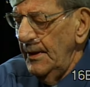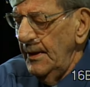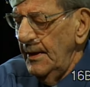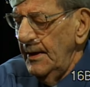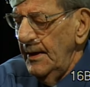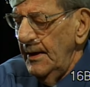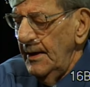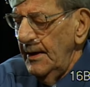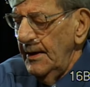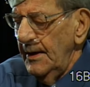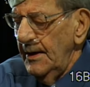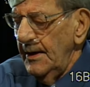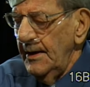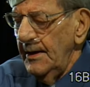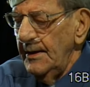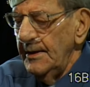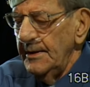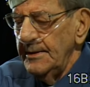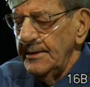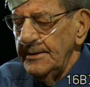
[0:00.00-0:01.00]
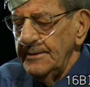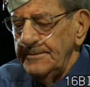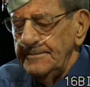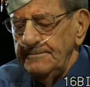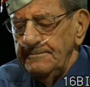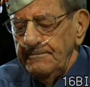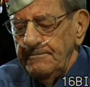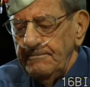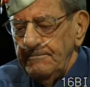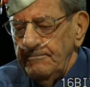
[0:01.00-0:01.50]
I um,
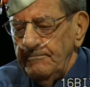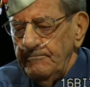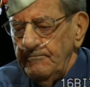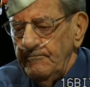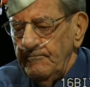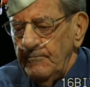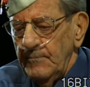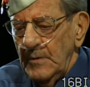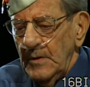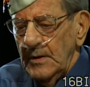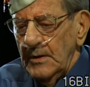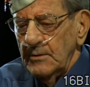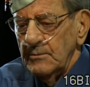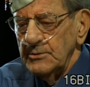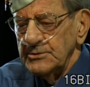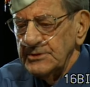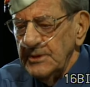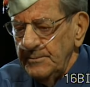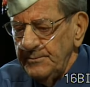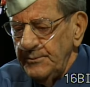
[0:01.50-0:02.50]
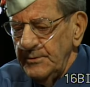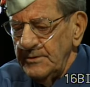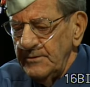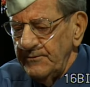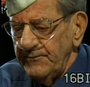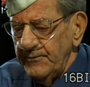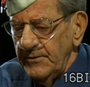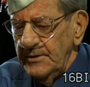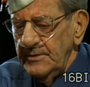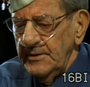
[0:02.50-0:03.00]
was up in the front, and I
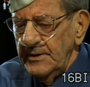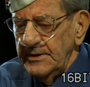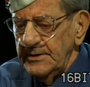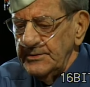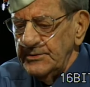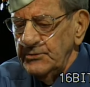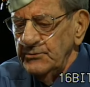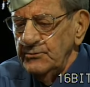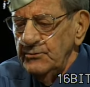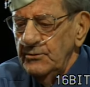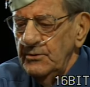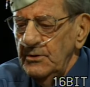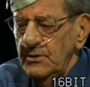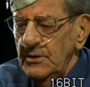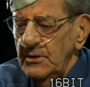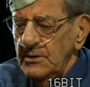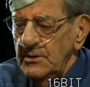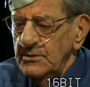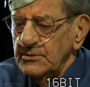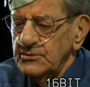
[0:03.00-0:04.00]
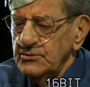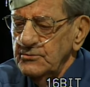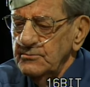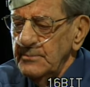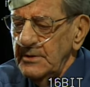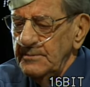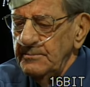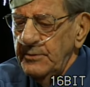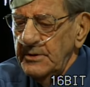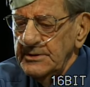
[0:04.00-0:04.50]
had two, two of my buddies.
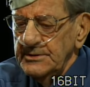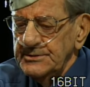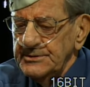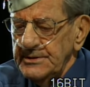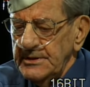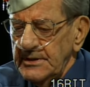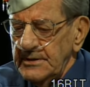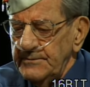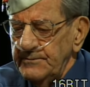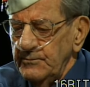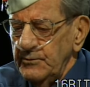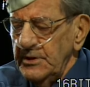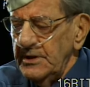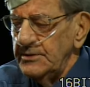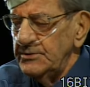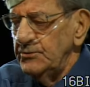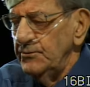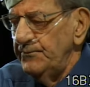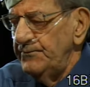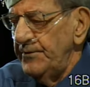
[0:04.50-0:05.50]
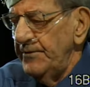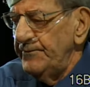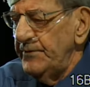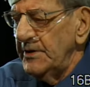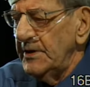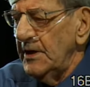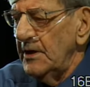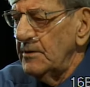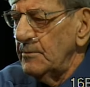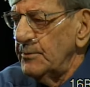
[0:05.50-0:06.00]
They had we had two 50 caliber
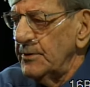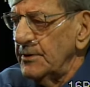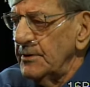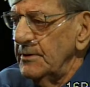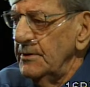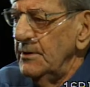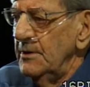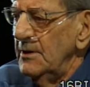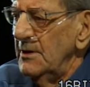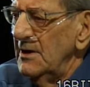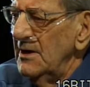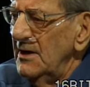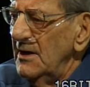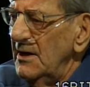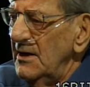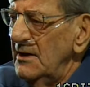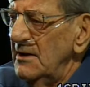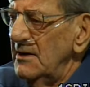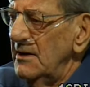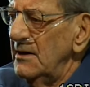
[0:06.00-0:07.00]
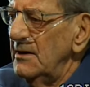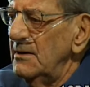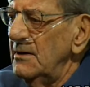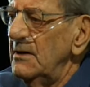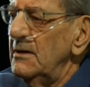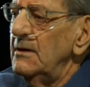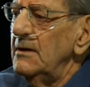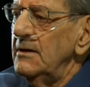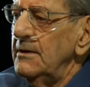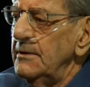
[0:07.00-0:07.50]
uh,
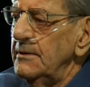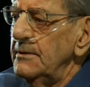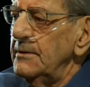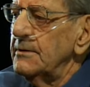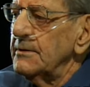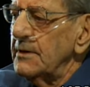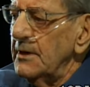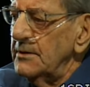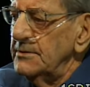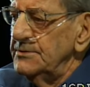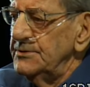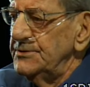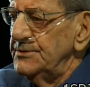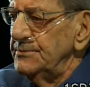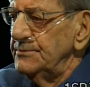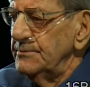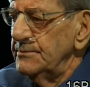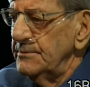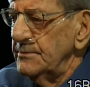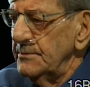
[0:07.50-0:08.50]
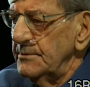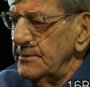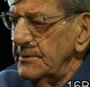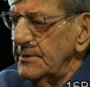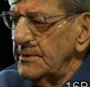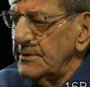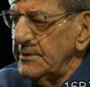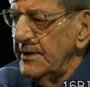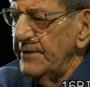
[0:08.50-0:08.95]
guns, aircraft guns.